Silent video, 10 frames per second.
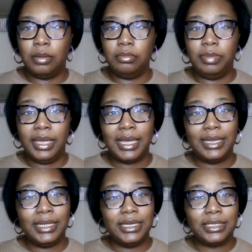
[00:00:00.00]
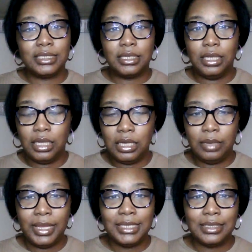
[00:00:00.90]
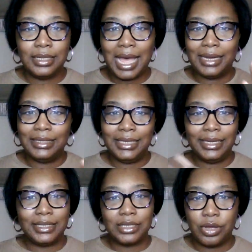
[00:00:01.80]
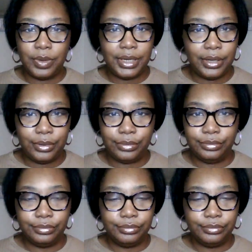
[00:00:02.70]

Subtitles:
being at Dennis's club. It's a lot of Dennis going on.